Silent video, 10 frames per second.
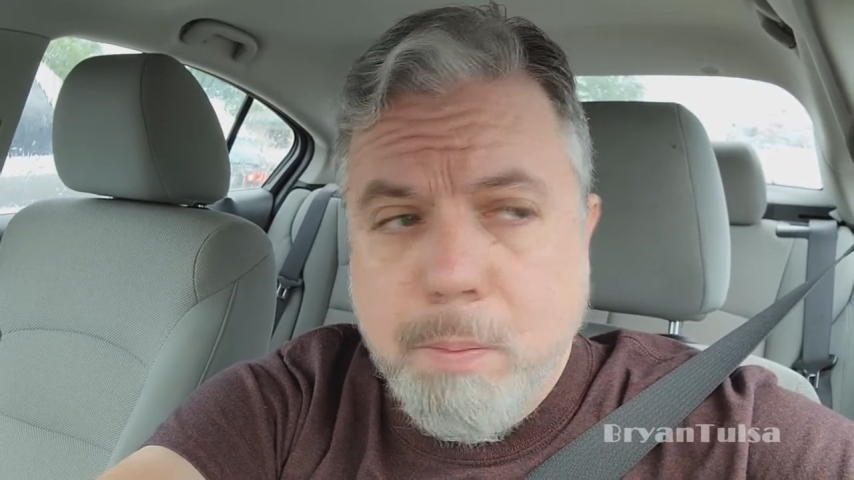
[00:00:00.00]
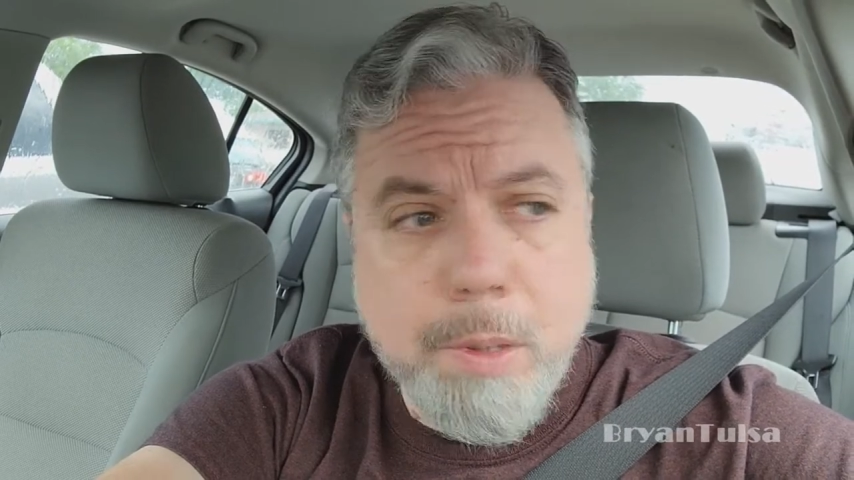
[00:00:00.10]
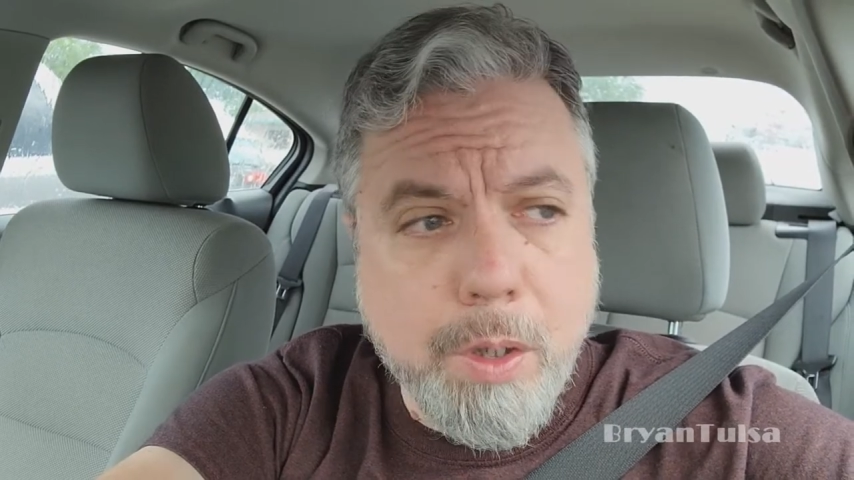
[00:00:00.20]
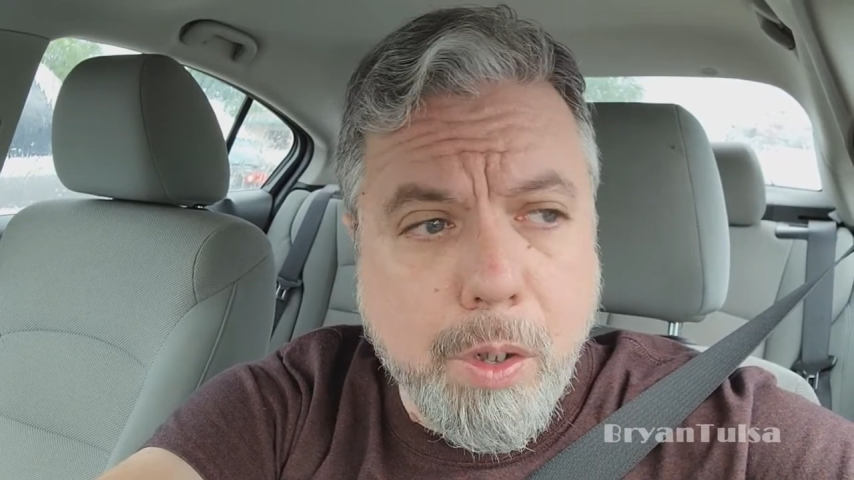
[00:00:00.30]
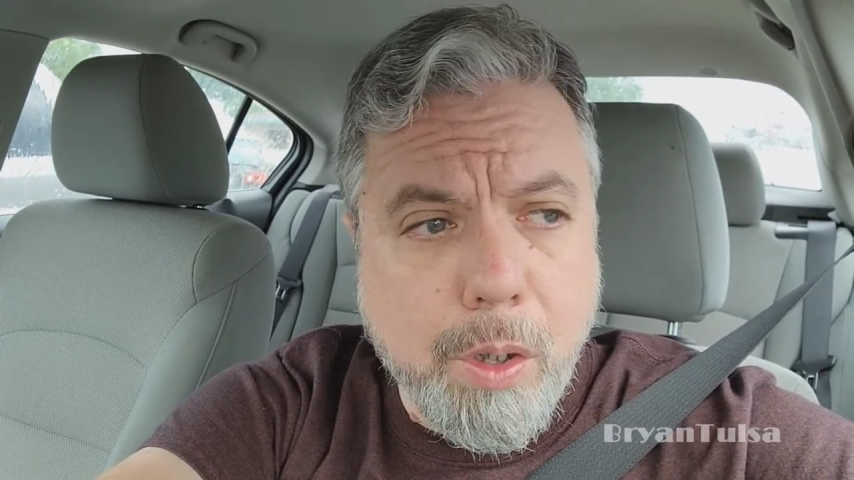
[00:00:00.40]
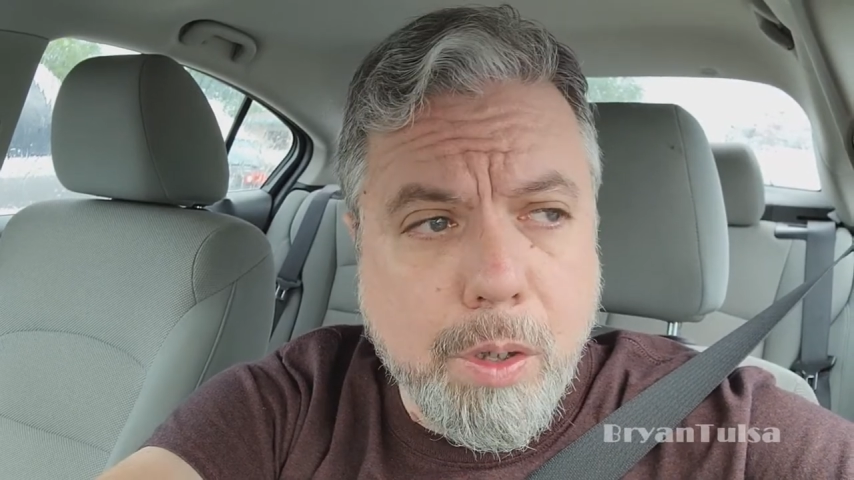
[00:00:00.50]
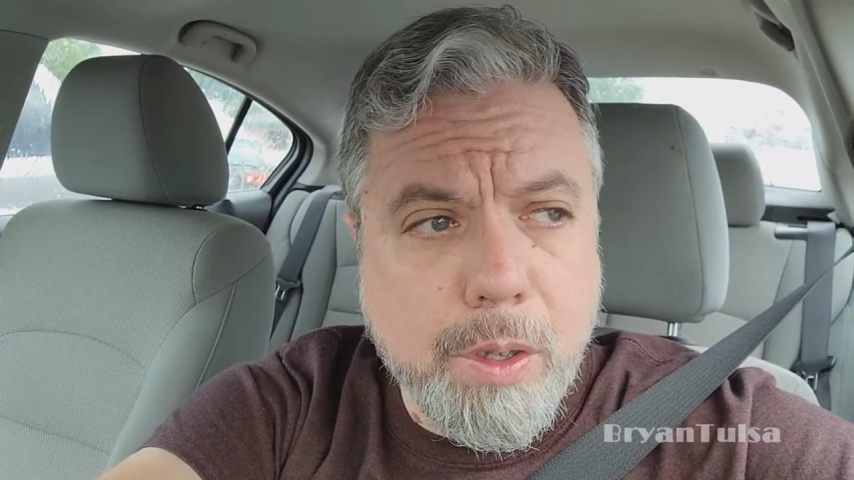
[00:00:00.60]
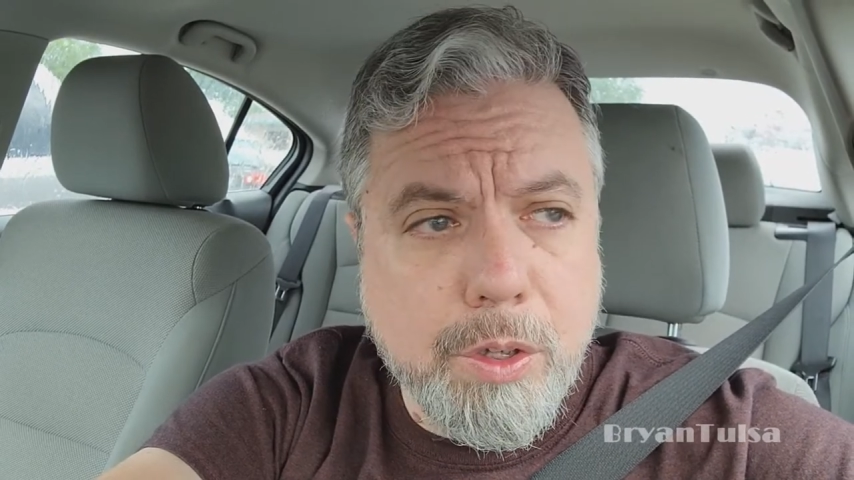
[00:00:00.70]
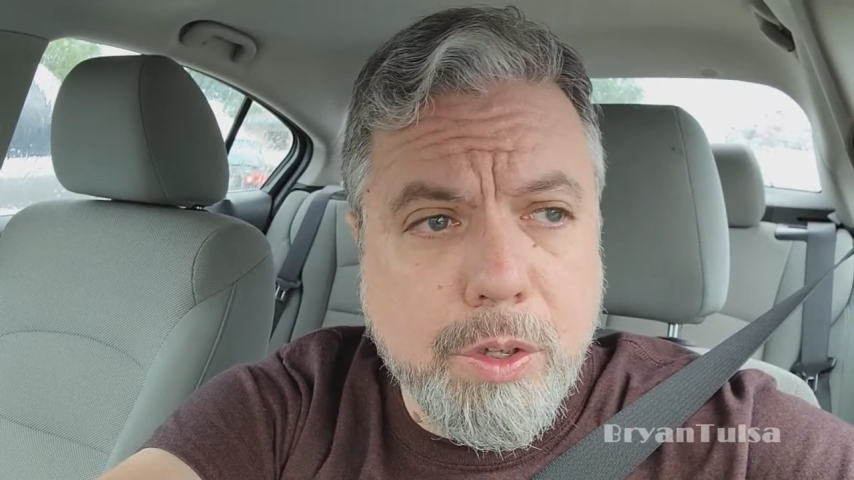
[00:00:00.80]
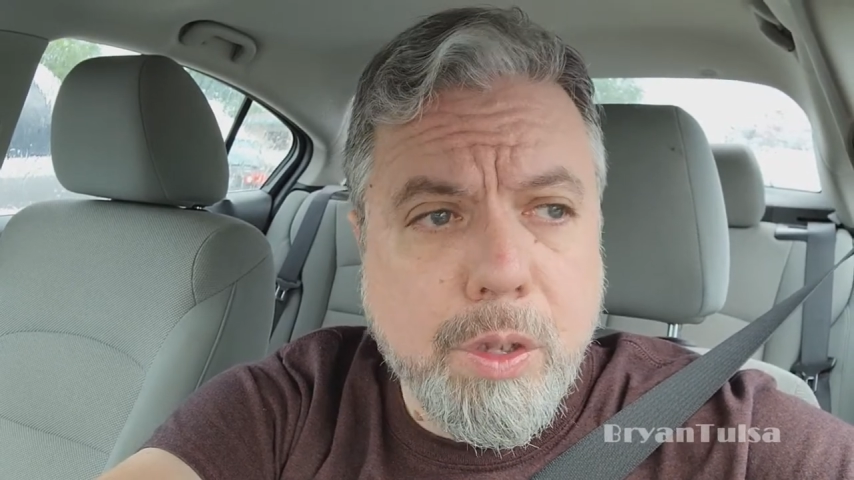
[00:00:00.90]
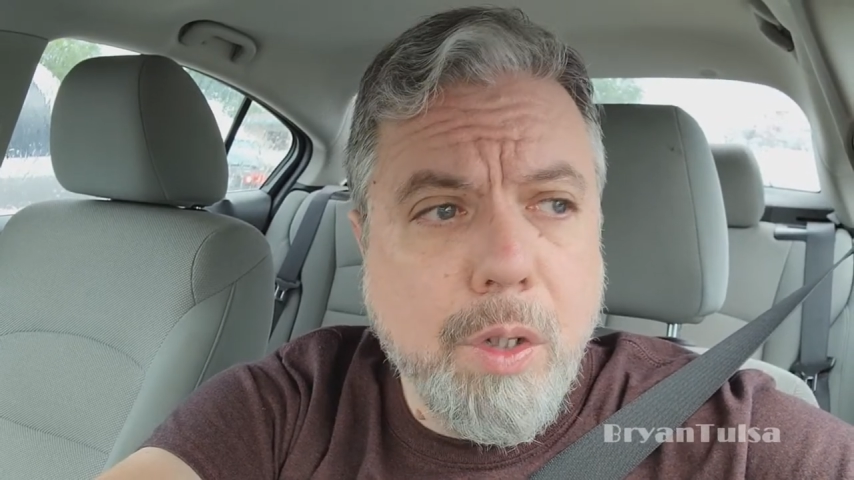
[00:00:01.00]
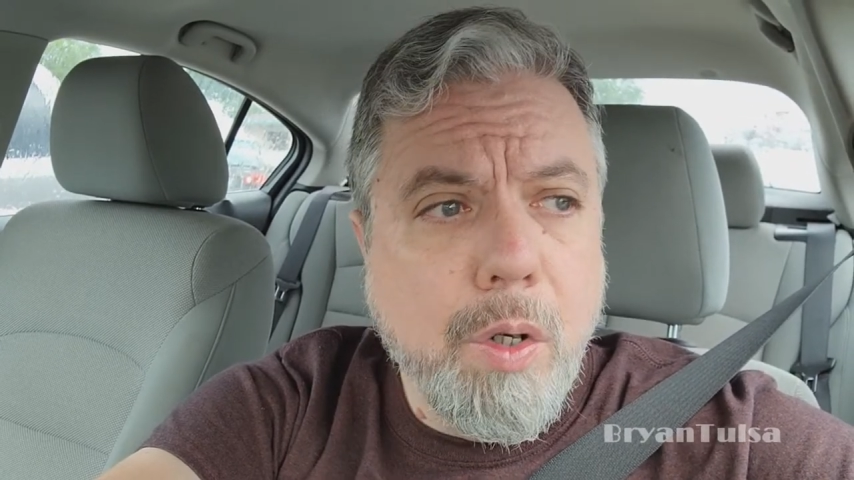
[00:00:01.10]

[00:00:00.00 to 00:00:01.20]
because